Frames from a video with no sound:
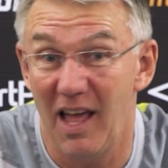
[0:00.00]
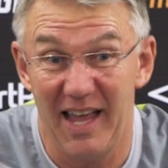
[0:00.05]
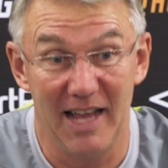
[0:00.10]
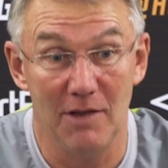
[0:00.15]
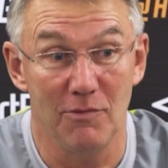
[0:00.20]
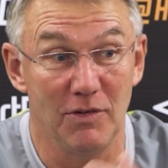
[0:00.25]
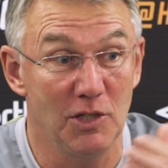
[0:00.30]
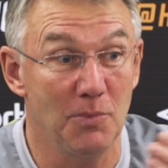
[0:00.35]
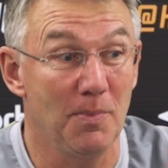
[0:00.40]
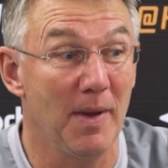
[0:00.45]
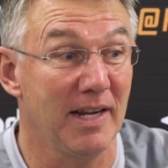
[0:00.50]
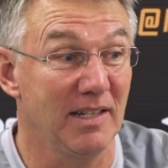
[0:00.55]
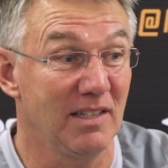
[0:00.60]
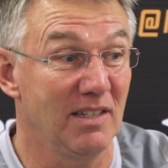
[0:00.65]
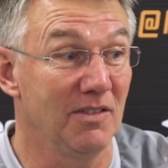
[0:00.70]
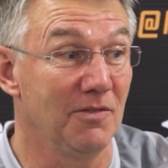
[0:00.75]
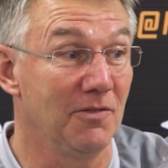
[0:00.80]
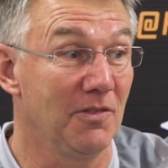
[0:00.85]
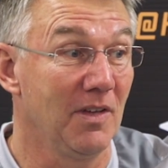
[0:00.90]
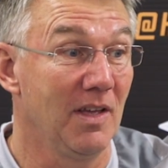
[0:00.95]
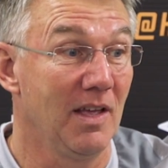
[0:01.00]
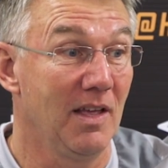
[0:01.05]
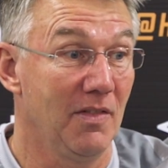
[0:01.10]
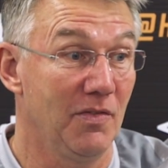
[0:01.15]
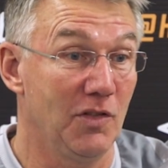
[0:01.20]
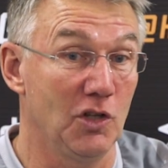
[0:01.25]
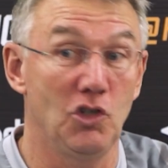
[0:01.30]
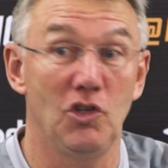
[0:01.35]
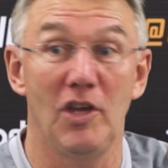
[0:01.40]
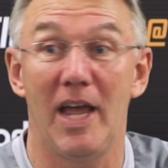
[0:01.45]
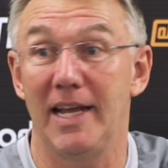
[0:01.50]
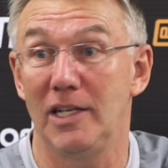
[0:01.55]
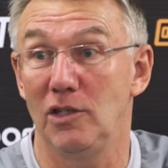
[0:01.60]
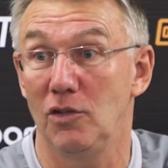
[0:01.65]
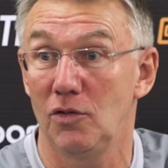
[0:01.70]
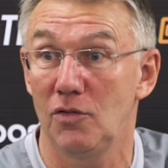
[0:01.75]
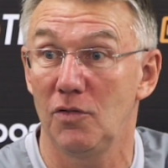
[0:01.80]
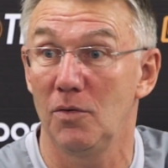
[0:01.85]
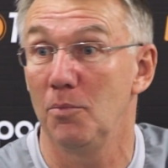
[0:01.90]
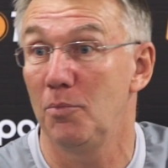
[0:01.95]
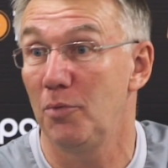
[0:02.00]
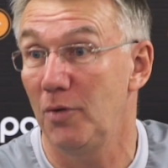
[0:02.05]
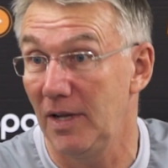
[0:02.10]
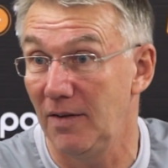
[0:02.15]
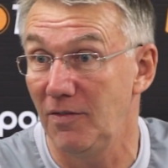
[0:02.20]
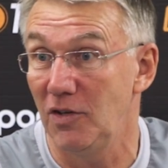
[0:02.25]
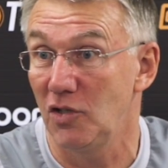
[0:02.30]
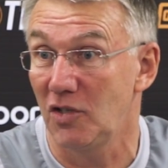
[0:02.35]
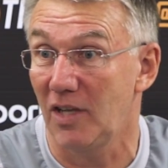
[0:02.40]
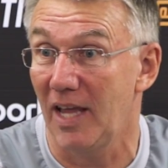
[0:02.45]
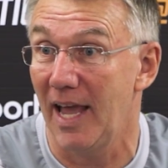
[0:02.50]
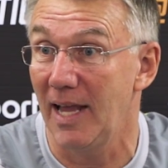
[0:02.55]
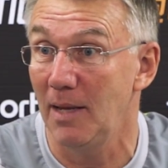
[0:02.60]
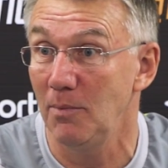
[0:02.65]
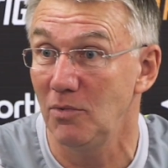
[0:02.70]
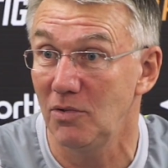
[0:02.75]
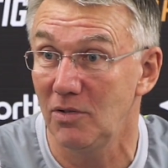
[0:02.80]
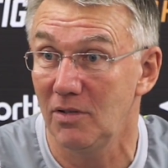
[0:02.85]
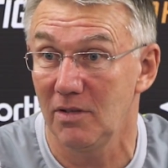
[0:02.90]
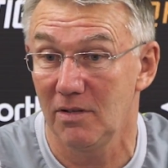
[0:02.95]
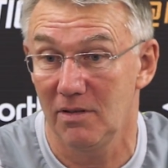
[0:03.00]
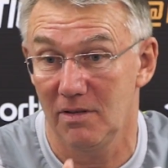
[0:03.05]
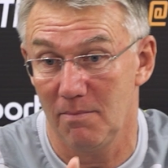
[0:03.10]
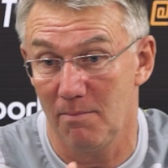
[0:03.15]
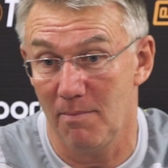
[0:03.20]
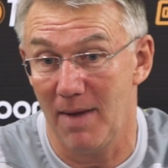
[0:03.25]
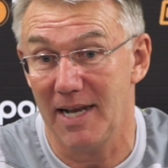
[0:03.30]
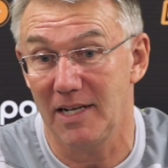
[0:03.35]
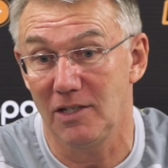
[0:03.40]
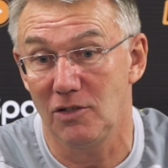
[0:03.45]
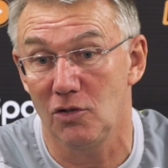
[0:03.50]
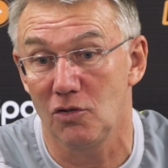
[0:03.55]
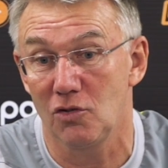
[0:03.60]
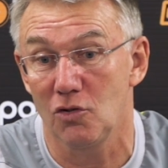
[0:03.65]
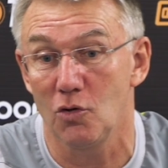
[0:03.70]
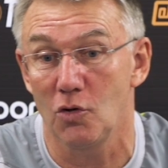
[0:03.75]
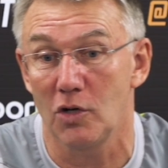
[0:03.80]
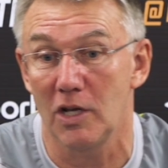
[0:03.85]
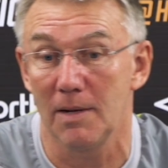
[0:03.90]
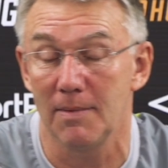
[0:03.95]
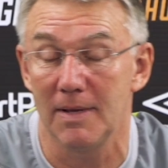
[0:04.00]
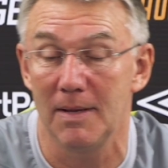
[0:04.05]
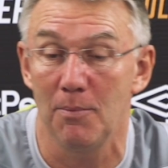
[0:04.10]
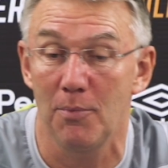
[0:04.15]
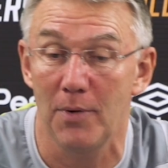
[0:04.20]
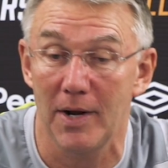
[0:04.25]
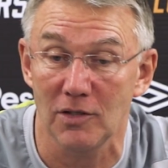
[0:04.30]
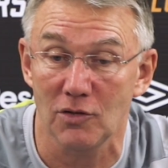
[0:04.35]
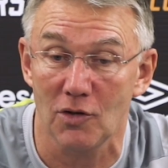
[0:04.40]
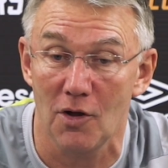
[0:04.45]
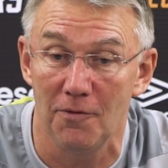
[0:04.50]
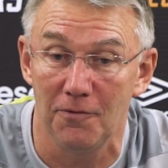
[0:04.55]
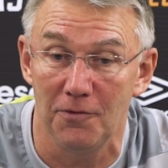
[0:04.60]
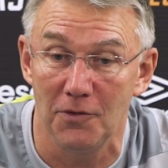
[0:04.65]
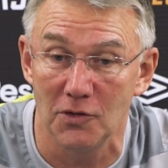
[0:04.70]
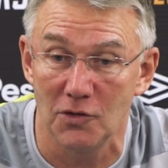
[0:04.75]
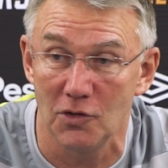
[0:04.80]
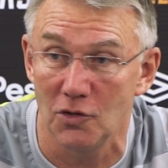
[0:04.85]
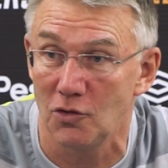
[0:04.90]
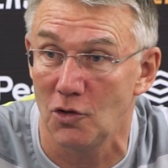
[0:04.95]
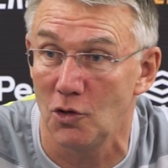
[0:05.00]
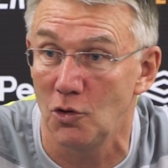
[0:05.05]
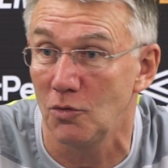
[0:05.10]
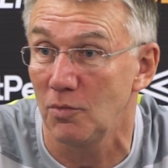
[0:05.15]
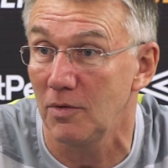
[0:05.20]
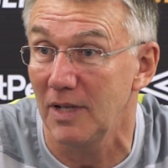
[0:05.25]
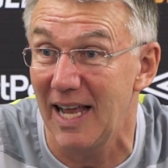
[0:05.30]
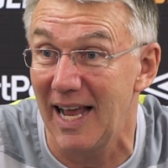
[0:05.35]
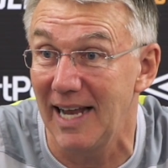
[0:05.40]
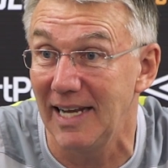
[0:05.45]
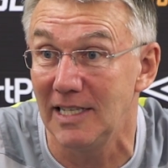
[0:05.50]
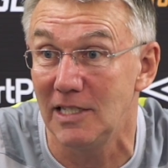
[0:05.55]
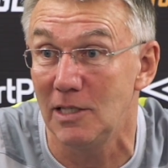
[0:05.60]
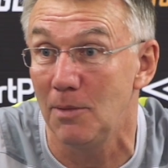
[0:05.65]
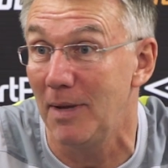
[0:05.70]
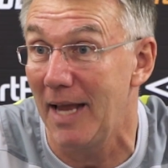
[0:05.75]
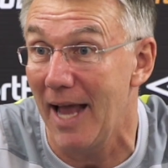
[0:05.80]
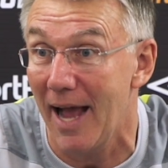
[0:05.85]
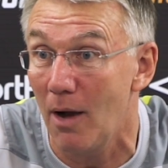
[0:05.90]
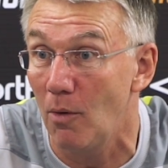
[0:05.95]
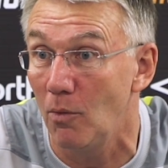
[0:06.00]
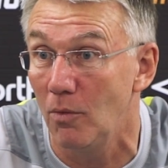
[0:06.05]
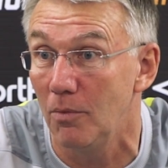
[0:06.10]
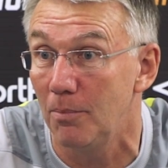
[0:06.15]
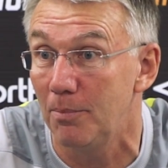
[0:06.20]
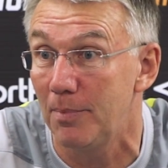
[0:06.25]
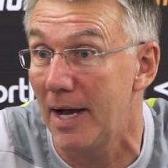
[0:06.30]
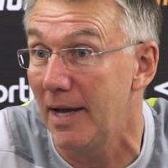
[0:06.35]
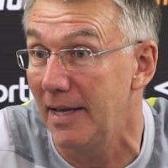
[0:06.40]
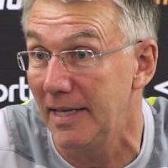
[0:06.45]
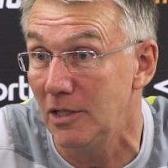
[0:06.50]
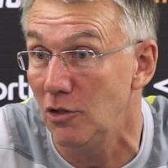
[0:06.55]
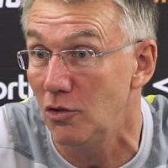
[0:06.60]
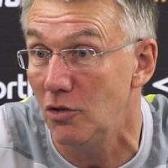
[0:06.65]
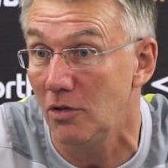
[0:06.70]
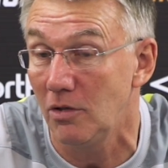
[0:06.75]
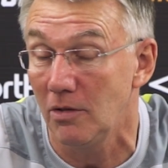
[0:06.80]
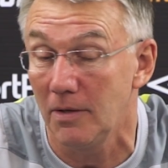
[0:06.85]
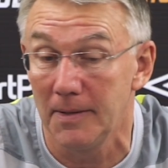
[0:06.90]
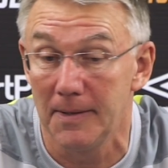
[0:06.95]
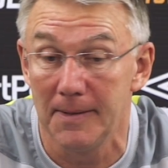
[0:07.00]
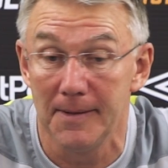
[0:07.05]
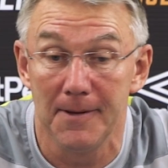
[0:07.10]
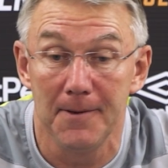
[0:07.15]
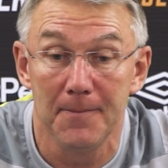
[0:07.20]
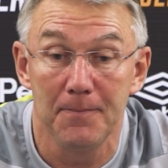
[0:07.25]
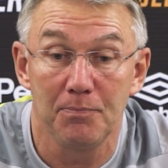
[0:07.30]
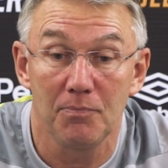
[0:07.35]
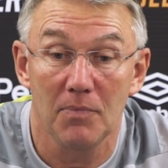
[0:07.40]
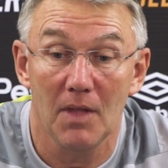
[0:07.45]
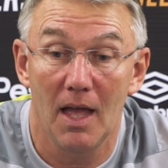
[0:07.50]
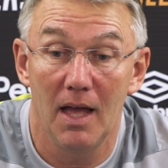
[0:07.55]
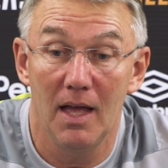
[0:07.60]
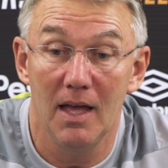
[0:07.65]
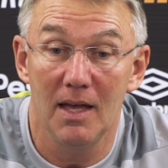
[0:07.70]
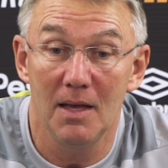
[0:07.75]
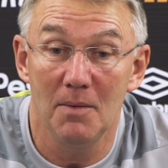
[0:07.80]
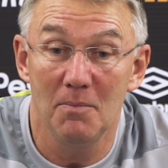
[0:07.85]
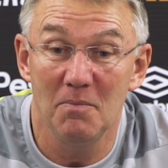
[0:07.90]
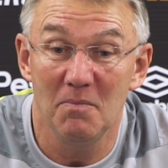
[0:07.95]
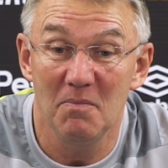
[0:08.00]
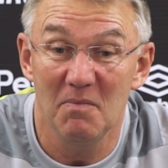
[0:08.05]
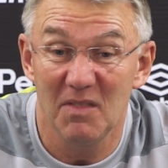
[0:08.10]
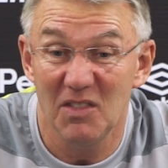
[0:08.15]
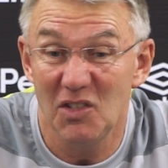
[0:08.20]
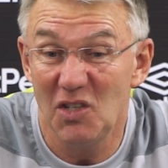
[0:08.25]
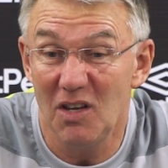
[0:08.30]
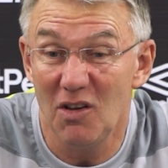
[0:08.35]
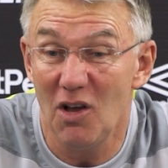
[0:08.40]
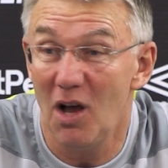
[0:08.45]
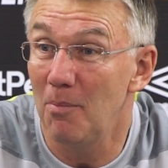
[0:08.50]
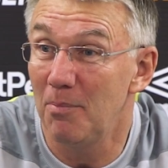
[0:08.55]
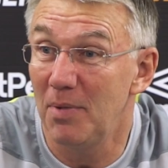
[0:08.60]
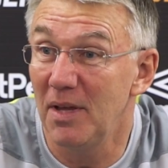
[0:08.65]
in respect of the changes from previous games. Managers talking in press conferences who's likely to be out, about injured. So you've got a